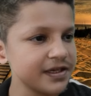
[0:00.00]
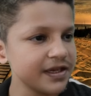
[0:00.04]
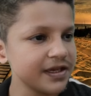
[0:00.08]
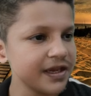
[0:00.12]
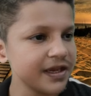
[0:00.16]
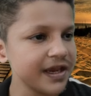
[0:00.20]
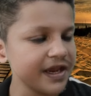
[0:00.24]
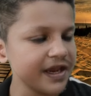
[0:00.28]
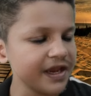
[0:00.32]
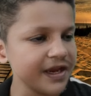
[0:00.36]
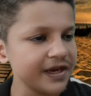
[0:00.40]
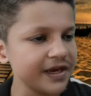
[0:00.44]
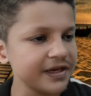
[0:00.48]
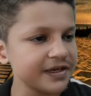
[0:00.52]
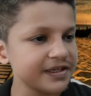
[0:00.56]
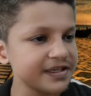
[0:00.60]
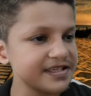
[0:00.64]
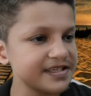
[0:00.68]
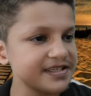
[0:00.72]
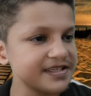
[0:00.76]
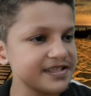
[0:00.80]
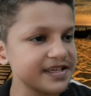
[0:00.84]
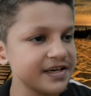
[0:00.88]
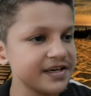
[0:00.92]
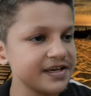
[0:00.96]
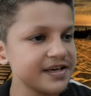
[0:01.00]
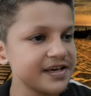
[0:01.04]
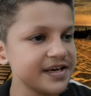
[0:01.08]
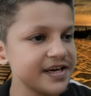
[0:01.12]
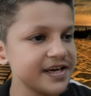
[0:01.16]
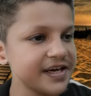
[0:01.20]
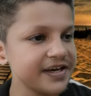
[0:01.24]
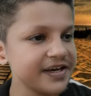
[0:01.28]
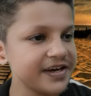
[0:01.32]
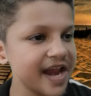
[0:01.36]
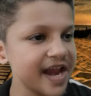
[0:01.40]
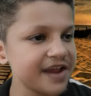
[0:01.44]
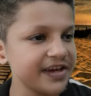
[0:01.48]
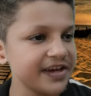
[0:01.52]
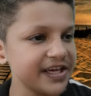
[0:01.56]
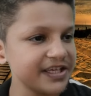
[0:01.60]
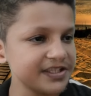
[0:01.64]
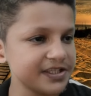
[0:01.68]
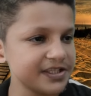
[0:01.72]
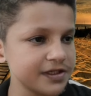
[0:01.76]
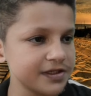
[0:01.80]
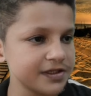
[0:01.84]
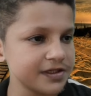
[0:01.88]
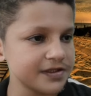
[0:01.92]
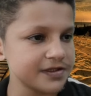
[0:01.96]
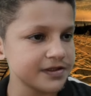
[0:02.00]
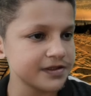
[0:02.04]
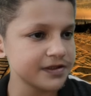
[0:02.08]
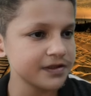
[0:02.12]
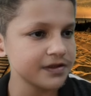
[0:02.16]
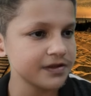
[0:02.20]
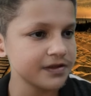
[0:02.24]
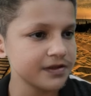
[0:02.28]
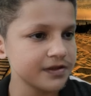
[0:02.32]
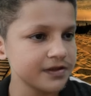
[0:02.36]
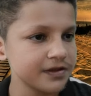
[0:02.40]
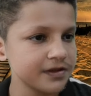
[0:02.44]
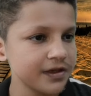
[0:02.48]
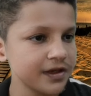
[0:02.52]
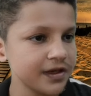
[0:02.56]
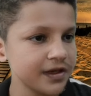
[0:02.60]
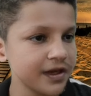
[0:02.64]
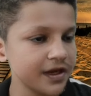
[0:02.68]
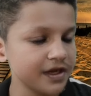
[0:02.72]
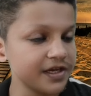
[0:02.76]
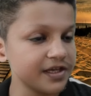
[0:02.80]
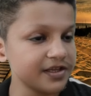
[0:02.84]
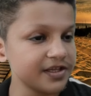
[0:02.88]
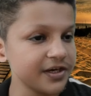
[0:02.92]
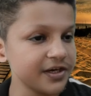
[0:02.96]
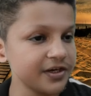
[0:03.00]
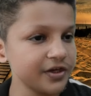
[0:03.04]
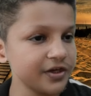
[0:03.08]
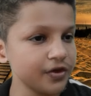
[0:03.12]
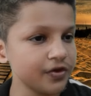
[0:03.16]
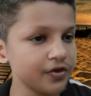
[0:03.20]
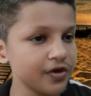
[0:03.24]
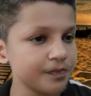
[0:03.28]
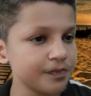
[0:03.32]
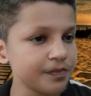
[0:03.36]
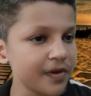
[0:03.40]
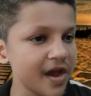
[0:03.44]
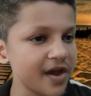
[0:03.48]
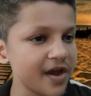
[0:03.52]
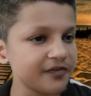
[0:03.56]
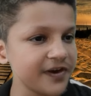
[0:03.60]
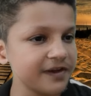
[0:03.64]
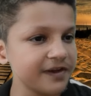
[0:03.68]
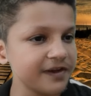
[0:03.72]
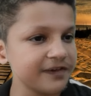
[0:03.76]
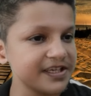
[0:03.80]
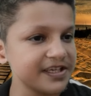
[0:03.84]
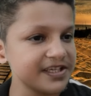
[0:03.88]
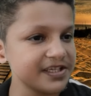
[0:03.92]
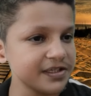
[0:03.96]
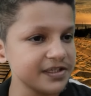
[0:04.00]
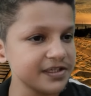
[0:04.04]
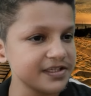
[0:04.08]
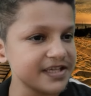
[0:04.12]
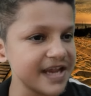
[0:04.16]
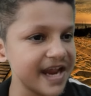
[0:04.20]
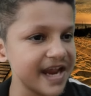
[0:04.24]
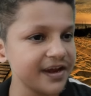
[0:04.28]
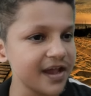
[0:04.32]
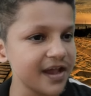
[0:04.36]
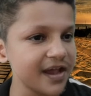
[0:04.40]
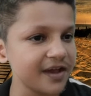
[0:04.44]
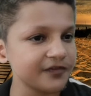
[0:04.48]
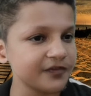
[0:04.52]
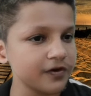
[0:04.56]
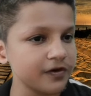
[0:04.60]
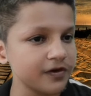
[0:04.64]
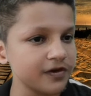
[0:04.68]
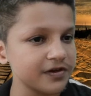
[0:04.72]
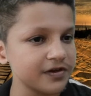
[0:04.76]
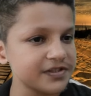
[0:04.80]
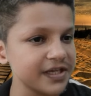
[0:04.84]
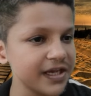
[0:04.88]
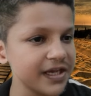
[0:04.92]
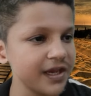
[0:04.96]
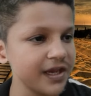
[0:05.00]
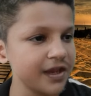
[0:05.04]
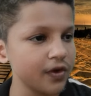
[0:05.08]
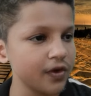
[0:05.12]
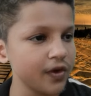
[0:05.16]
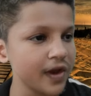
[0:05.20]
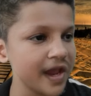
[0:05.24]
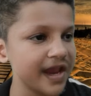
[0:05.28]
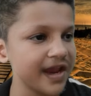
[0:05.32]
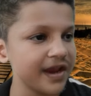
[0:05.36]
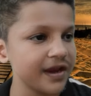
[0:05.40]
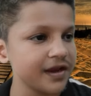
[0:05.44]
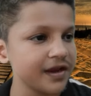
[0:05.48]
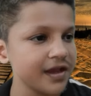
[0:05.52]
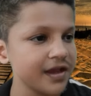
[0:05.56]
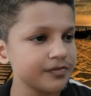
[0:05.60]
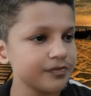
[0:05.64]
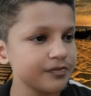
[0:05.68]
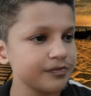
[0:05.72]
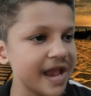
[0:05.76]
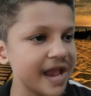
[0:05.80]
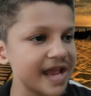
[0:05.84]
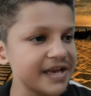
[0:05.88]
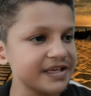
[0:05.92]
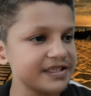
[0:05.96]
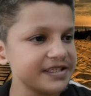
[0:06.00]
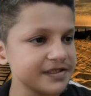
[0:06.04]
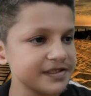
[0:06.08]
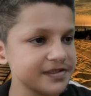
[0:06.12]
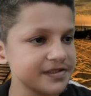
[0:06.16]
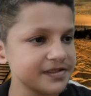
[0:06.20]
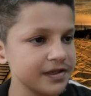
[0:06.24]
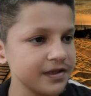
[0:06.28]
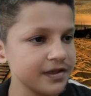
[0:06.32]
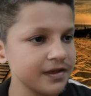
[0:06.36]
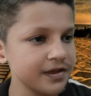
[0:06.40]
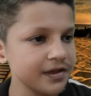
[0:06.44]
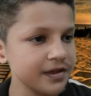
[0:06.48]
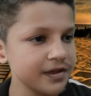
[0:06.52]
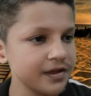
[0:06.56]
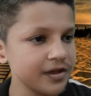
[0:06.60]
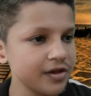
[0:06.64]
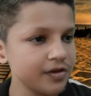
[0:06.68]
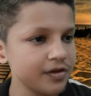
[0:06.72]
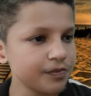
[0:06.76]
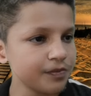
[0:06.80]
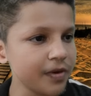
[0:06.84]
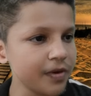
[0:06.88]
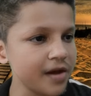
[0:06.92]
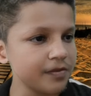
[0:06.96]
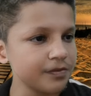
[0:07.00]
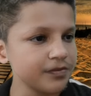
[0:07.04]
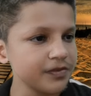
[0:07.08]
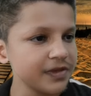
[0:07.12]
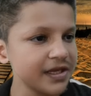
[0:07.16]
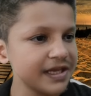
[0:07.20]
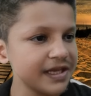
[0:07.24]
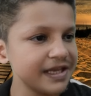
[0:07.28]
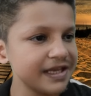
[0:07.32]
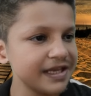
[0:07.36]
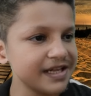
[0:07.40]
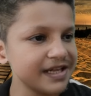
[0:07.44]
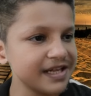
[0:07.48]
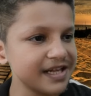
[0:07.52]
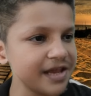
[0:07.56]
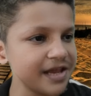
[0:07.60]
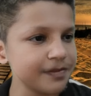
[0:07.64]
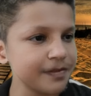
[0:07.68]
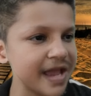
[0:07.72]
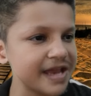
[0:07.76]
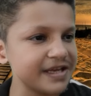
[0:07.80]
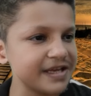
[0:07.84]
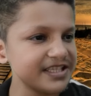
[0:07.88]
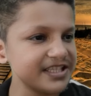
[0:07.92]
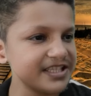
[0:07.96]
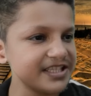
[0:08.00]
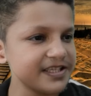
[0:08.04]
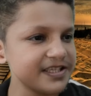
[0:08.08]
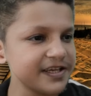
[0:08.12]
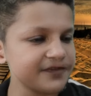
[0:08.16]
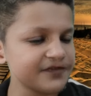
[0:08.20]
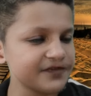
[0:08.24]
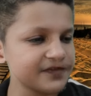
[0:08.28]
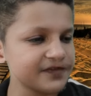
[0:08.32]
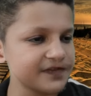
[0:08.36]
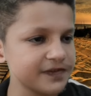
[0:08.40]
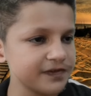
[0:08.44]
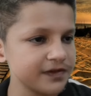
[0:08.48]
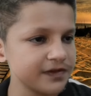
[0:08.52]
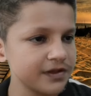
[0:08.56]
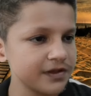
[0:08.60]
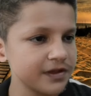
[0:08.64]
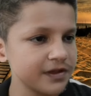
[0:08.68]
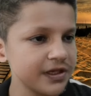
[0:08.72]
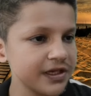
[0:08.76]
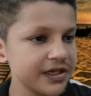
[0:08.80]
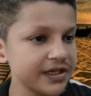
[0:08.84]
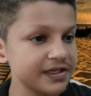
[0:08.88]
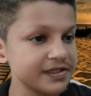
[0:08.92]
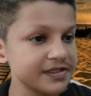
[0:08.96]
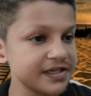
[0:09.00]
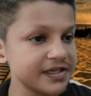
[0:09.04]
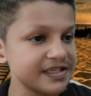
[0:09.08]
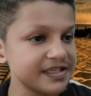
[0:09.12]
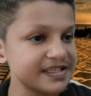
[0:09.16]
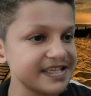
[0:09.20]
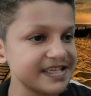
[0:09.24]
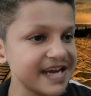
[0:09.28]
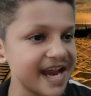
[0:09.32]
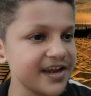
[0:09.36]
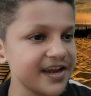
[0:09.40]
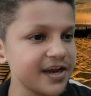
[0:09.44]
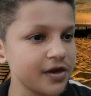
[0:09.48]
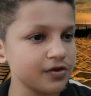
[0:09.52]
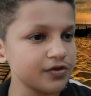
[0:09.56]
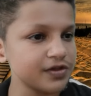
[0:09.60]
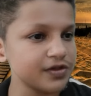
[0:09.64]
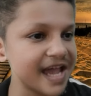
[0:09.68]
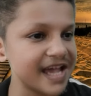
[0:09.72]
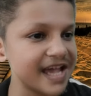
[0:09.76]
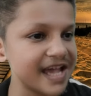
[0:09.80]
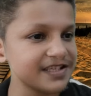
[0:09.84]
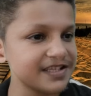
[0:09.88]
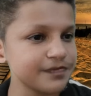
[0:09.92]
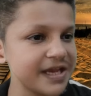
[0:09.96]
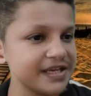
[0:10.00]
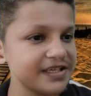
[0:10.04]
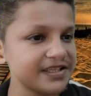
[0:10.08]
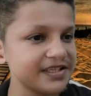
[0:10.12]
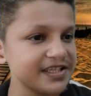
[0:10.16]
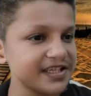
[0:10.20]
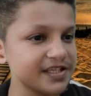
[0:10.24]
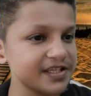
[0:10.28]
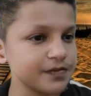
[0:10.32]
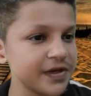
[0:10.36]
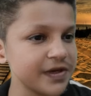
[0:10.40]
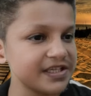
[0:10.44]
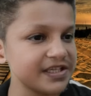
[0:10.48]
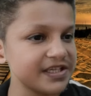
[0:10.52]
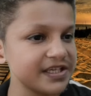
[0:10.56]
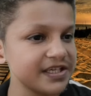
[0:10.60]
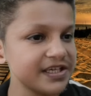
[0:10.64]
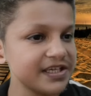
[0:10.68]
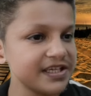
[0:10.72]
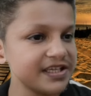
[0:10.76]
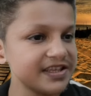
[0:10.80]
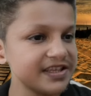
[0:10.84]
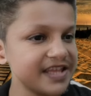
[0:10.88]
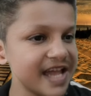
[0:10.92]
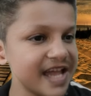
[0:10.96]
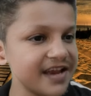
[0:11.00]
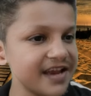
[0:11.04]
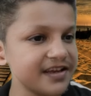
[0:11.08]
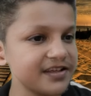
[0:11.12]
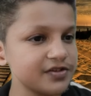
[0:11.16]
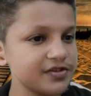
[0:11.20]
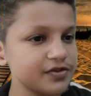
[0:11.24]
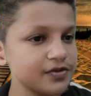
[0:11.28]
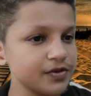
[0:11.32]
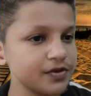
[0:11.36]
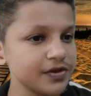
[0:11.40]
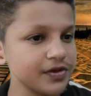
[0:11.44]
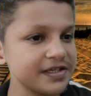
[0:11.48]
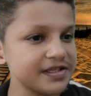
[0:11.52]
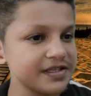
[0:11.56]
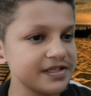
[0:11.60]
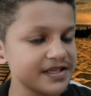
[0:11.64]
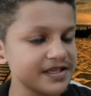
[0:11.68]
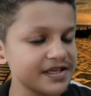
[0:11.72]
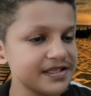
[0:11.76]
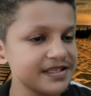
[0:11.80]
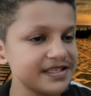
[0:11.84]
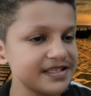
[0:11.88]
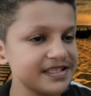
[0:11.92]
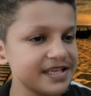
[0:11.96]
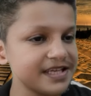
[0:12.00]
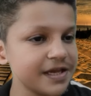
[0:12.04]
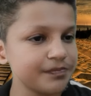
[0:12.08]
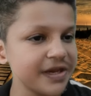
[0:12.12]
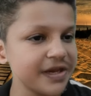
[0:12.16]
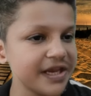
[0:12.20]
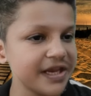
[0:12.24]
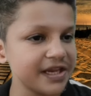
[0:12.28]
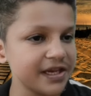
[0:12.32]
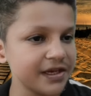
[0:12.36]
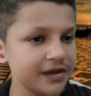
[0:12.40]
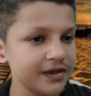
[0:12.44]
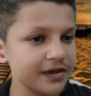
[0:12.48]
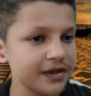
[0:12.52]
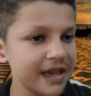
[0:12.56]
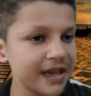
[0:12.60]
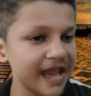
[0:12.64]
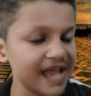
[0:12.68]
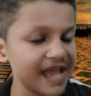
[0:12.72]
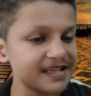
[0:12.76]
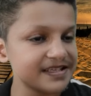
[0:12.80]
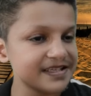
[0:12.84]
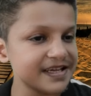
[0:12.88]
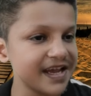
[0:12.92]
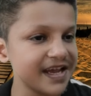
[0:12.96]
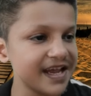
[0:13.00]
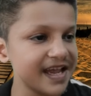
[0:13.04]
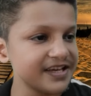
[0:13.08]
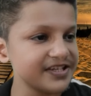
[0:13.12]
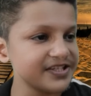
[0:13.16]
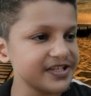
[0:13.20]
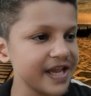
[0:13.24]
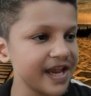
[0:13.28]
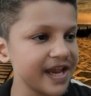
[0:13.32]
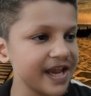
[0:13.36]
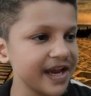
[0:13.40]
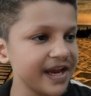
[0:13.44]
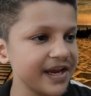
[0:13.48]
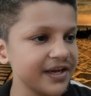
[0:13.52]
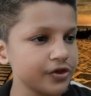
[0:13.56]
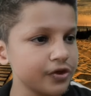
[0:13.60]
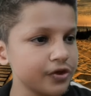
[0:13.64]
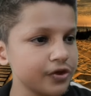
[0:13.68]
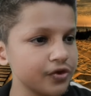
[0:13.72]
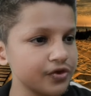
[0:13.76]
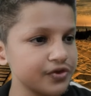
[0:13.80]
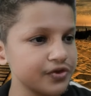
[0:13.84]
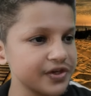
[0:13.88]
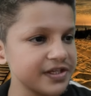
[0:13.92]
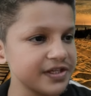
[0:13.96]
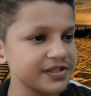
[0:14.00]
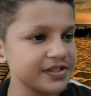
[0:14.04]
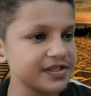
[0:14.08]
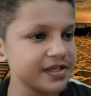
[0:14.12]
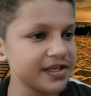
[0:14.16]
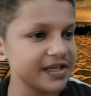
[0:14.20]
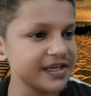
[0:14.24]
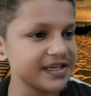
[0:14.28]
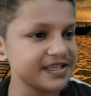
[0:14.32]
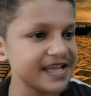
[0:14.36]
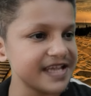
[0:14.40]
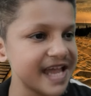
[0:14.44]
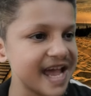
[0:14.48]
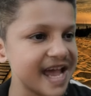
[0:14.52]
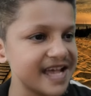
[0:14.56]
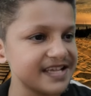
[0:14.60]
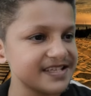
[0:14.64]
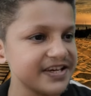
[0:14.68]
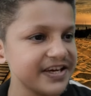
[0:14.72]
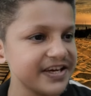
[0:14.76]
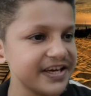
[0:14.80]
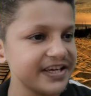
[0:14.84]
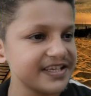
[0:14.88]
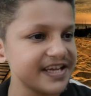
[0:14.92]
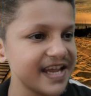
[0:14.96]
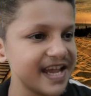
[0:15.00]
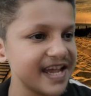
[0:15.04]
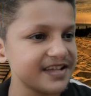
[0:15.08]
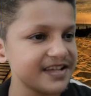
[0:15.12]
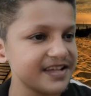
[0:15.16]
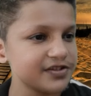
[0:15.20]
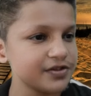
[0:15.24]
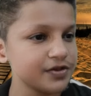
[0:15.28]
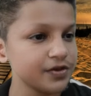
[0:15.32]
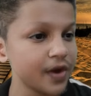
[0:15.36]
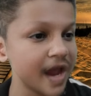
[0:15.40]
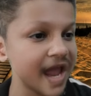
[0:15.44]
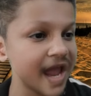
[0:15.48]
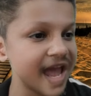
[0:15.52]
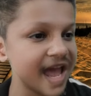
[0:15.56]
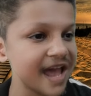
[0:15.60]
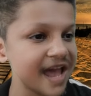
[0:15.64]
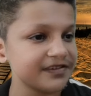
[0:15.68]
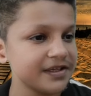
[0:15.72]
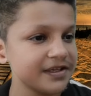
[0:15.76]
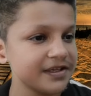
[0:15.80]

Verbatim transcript: and his Ravagers, another new group of Ravagers, and of course Ego and Mantis. Pom Klementieff is a standout as Mantis, but then so is Debicki as Ayesha, and Kurt Russell is as great as you have